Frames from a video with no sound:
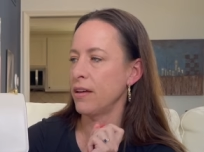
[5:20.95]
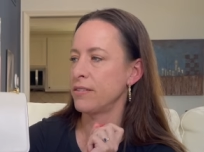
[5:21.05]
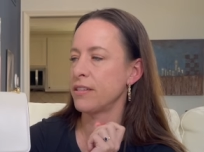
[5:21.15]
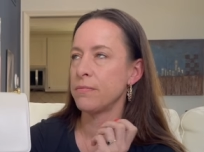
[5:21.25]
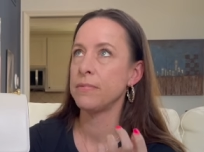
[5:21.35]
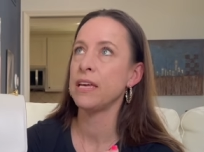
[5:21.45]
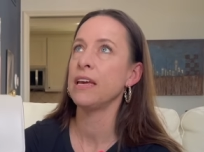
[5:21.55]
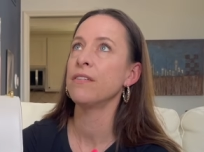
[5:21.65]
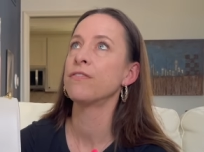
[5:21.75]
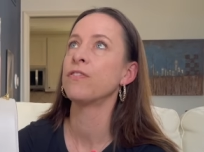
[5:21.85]
to
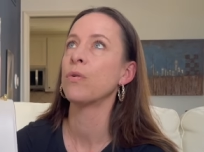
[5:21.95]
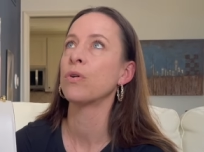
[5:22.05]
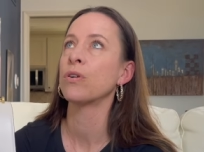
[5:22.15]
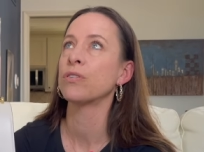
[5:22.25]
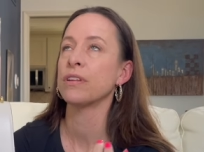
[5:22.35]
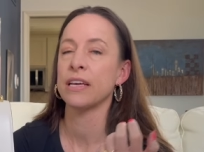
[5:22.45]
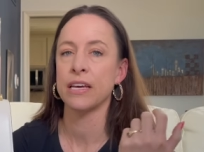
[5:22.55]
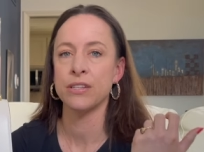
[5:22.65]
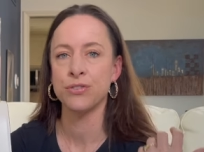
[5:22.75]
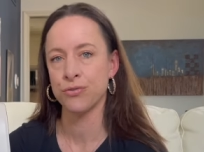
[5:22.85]
me for like
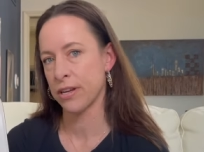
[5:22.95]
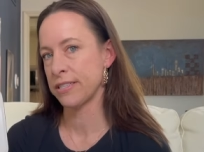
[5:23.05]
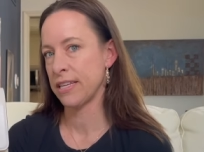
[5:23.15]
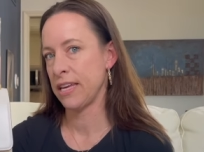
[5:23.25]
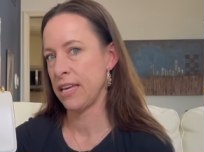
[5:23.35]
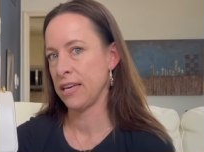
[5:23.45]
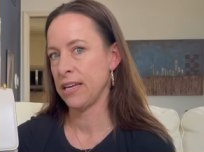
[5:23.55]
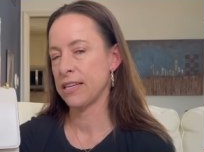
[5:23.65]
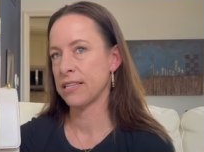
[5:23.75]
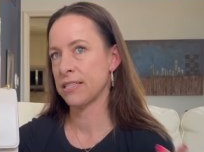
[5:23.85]
a dressy
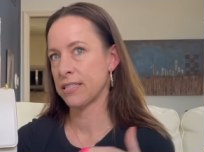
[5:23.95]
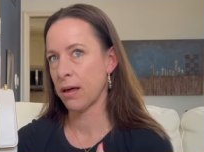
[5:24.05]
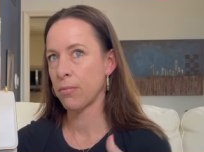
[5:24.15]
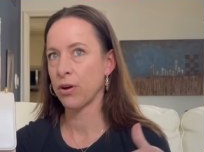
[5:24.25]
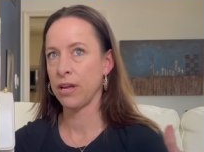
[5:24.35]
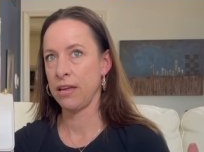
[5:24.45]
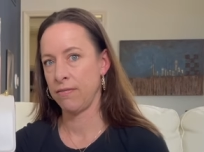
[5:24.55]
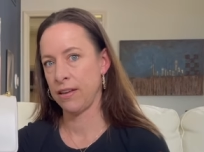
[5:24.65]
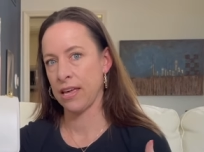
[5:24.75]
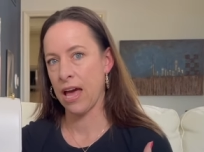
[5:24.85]
summer
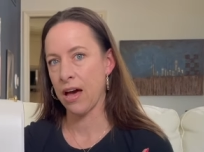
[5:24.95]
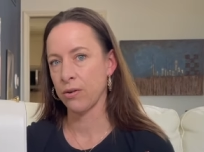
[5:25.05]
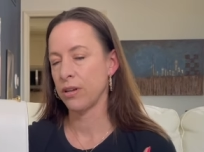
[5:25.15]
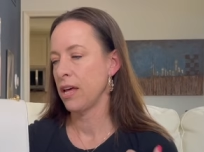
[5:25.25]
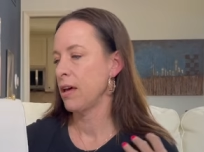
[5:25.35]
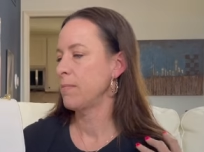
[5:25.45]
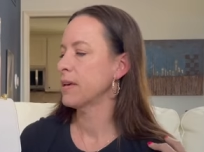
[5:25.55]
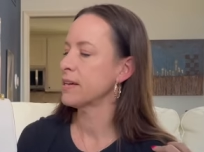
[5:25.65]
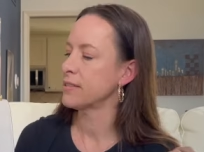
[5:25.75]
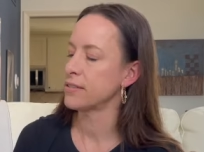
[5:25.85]
evening out
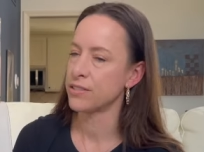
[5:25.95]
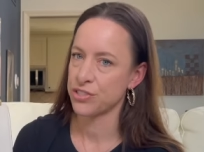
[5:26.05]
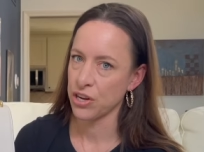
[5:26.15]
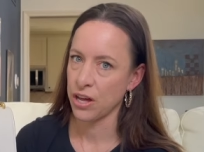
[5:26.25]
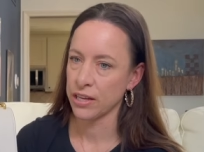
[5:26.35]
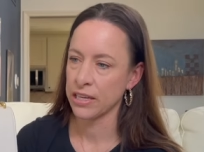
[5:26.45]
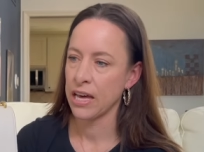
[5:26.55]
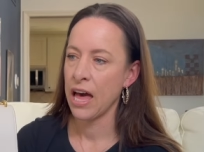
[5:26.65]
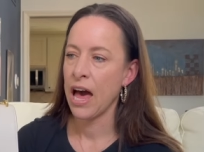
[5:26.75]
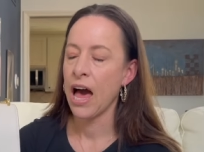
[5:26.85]
because it's chalk.
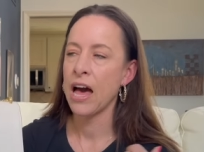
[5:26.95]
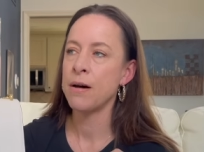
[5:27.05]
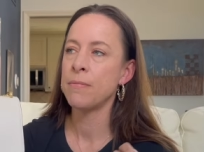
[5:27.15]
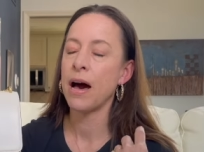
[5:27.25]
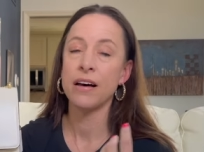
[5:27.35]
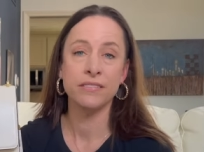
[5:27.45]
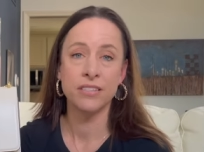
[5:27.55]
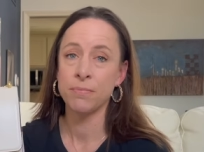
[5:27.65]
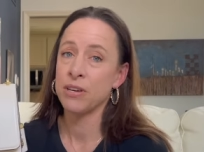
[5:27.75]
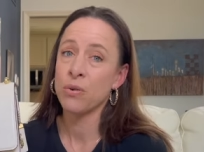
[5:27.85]
Um, to
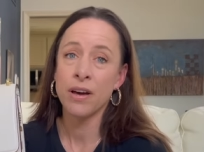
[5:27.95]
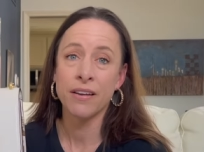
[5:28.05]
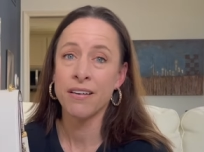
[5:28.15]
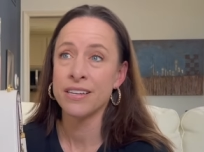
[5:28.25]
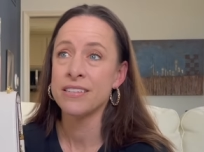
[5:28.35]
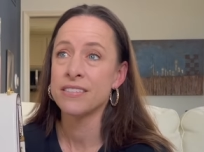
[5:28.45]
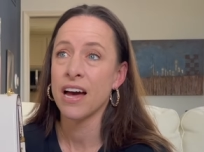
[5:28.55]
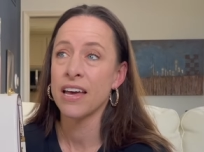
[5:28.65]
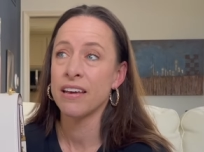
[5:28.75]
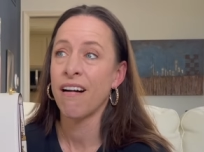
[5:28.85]
be quite honest,
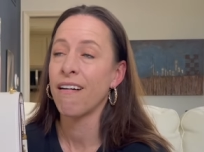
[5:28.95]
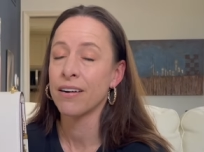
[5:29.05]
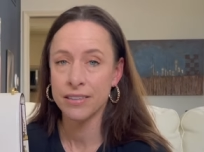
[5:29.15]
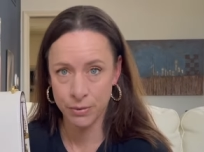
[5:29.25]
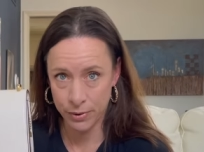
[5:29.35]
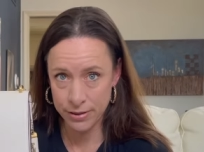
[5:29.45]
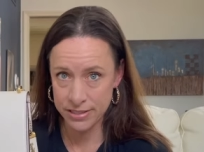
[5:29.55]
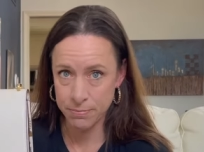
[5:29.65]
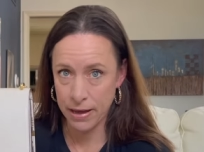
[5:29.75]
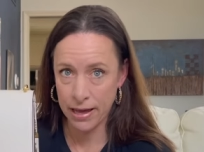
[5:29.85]
I hardly wear this
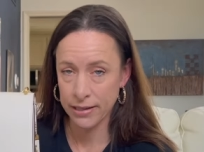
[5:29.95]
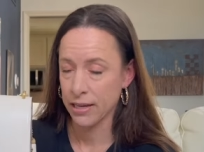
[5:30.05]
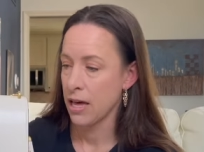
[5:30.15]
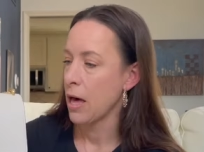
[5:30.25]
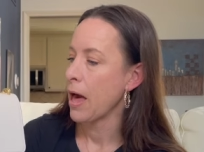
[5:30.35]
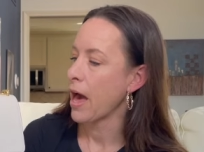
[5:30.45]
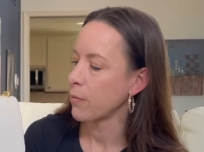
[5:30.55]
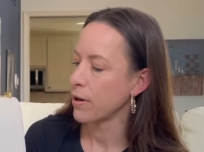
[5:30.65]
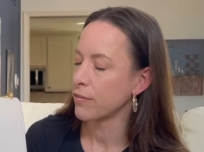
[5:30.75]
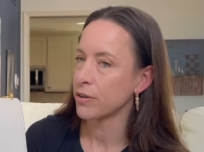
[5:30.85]
bag.
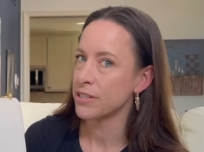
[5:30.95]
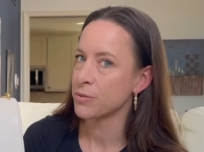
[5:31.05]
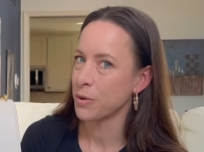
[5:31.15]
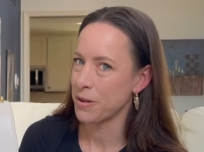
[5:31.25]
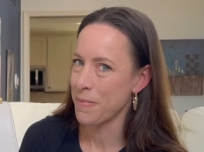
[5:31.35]
However, it's one of